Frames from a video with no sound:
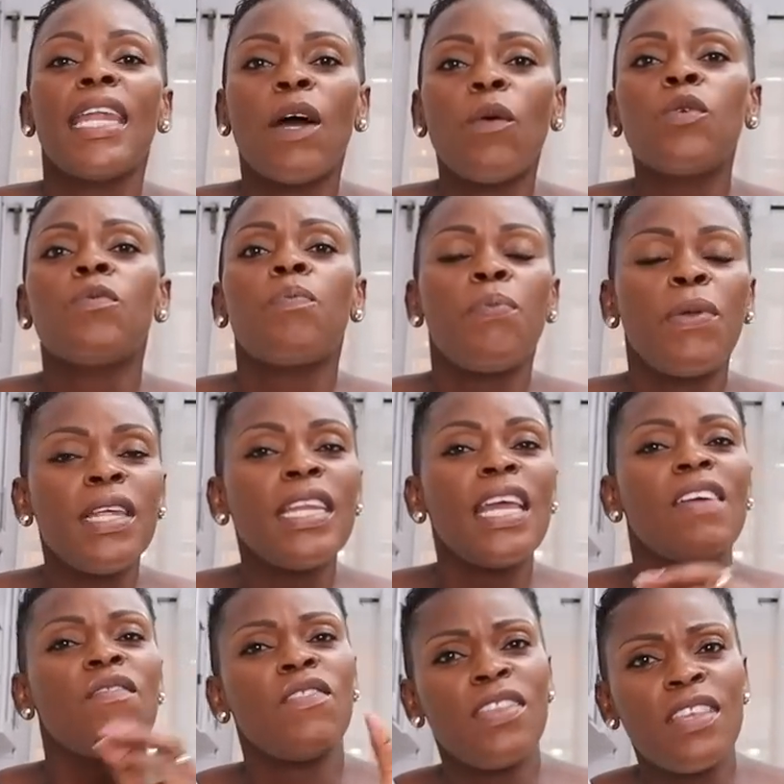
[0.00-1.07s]
and I would
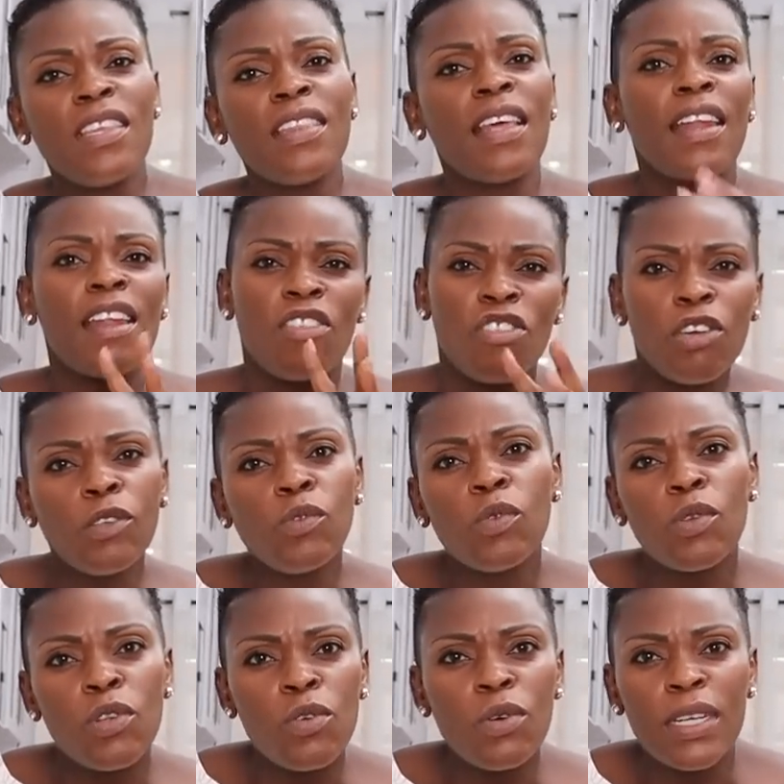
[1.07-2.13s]
pin everything that I
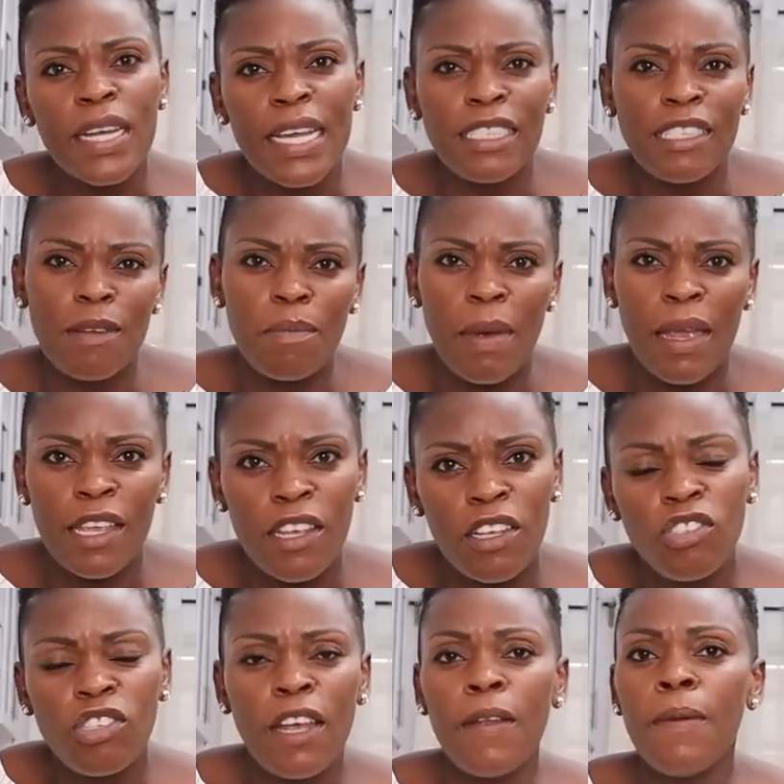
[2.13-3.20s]
thought would look nice in my
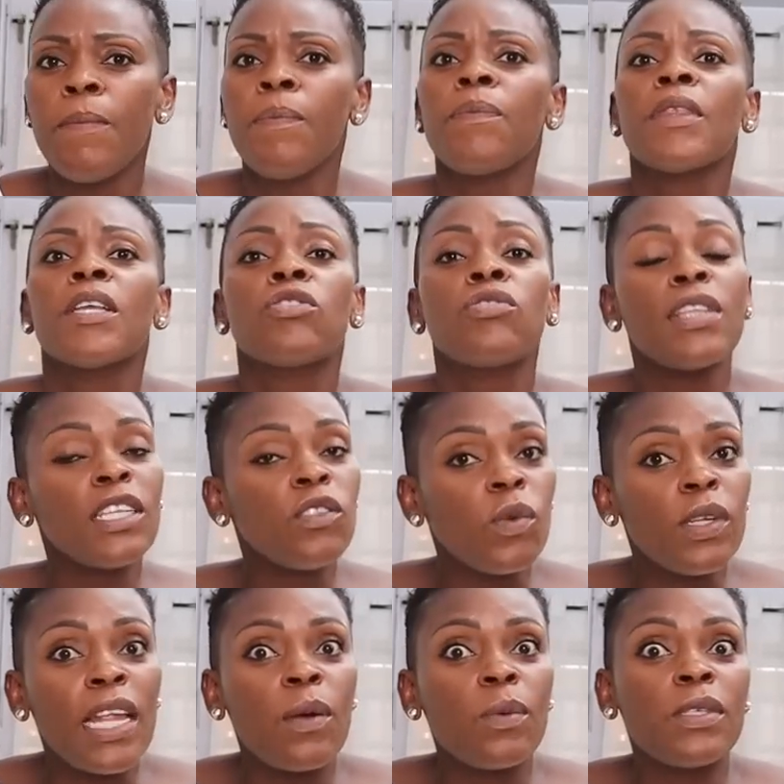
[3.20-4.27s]
kitchen so
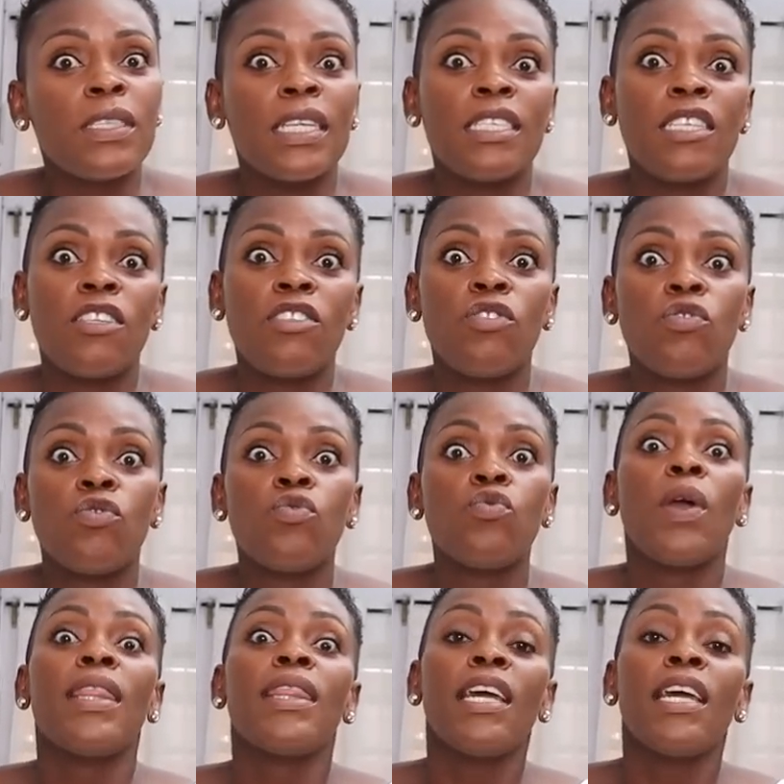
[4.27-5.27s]
that's what I would suggest you do.